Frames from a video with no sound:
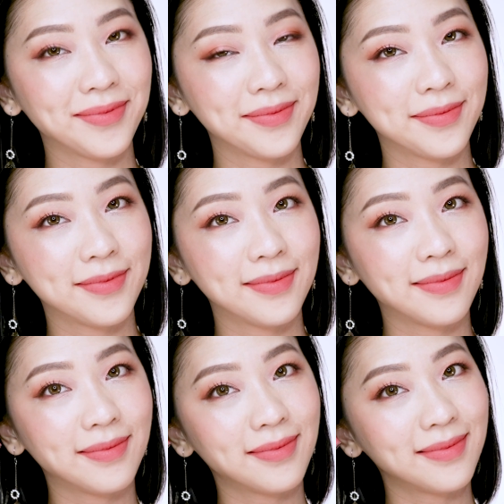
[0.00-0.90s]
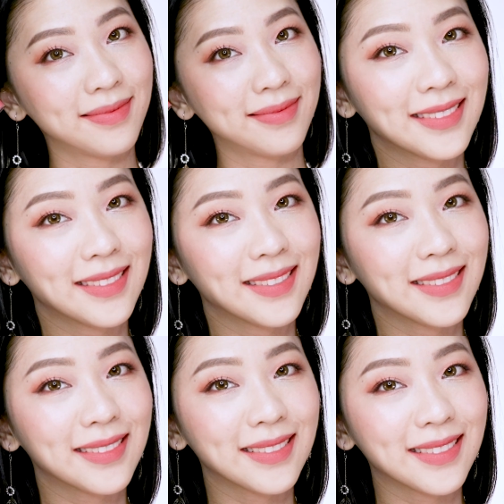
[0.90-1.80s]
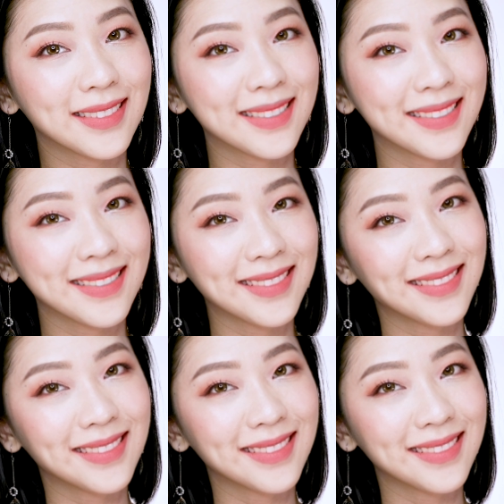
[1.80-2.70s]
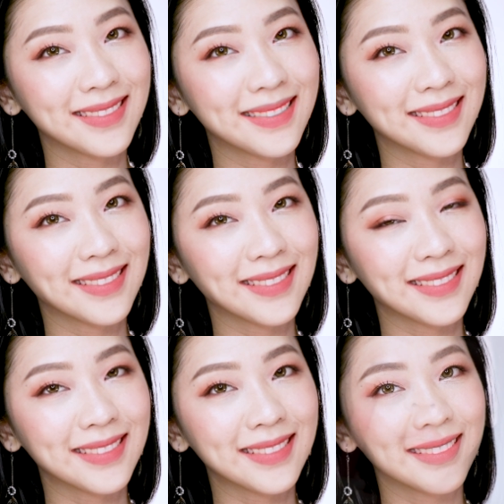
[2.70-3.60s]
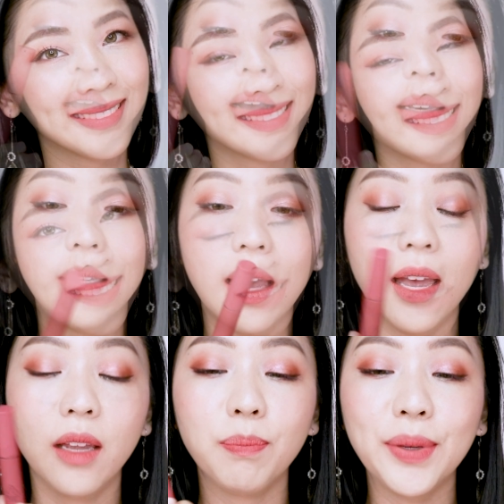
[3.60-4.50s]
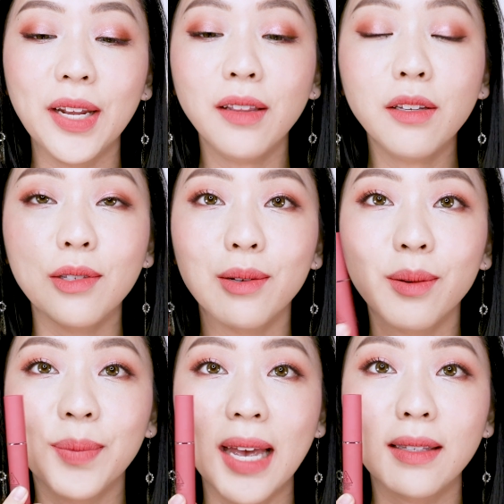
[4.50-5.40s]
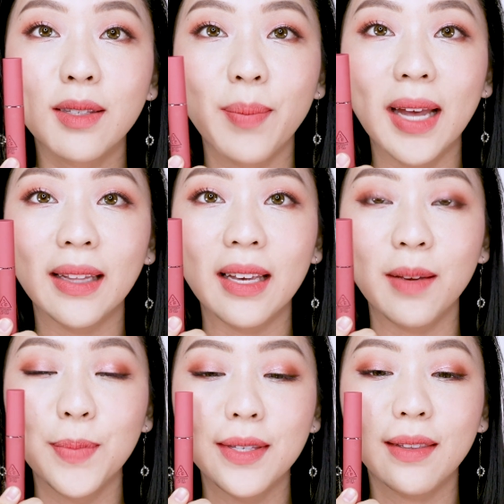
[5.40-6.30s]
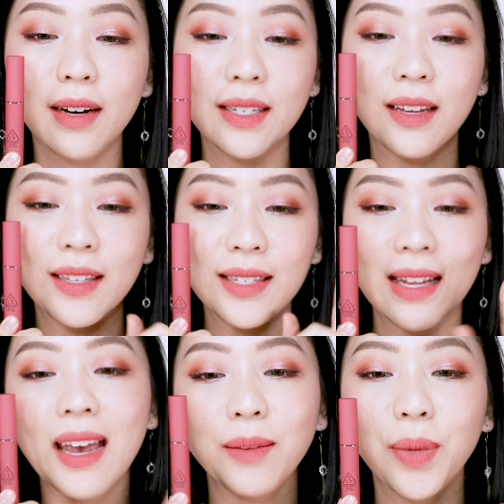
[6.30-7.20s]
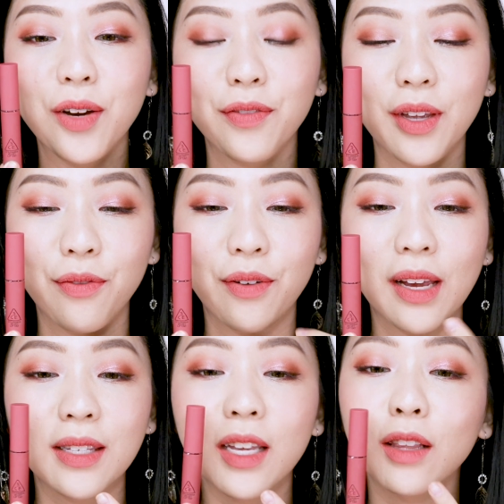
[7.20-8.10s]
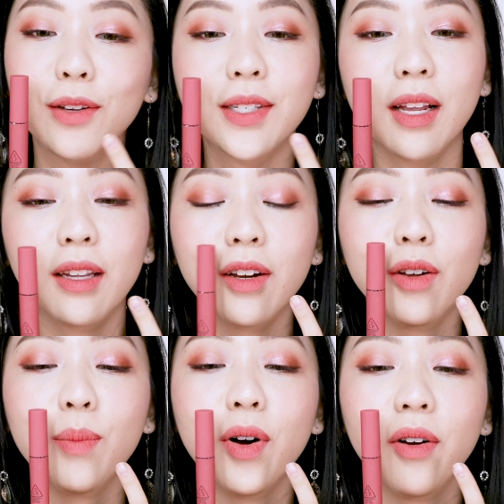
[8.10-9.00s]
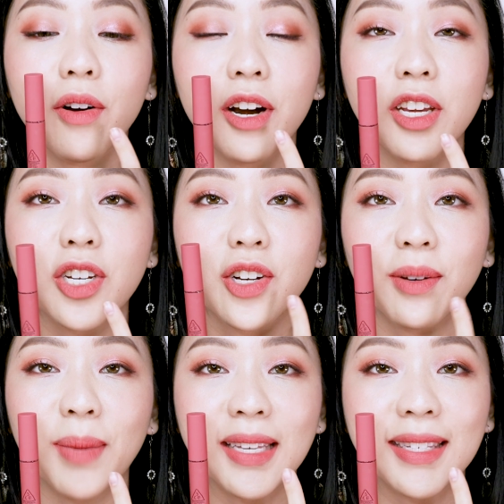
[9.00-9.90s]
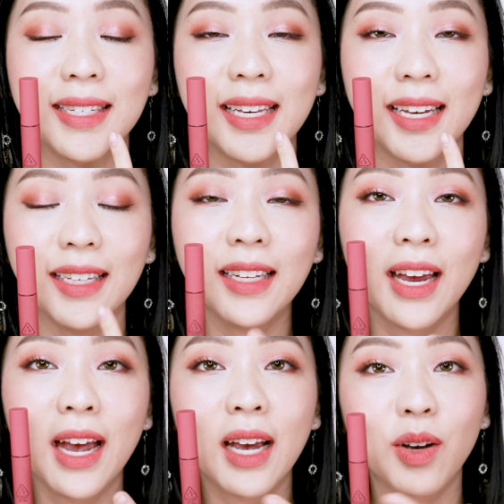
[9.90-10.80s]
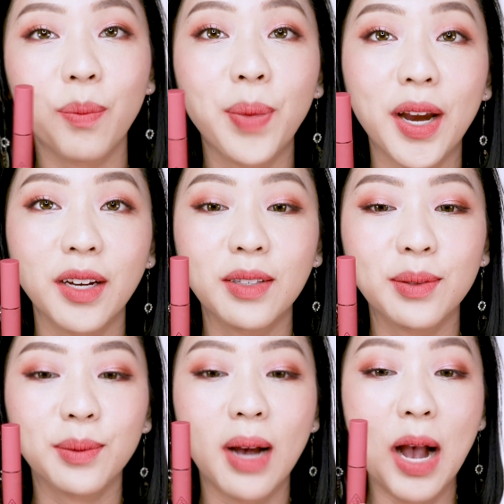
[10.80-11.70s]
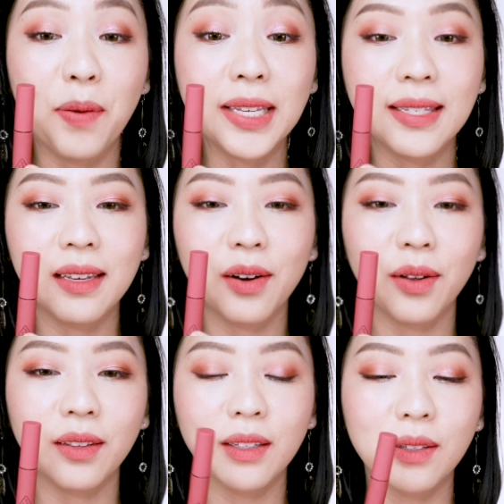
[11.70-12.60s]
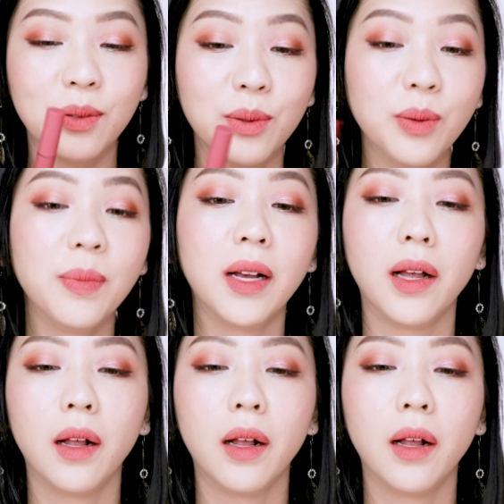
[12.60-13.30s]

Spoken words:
makeup looks or no eyeshadow makeup for that day. Again, putting the tube next to my lips, there's a slight bit of difference. It looks a little more orange on my skin compared to how I see it on the tube.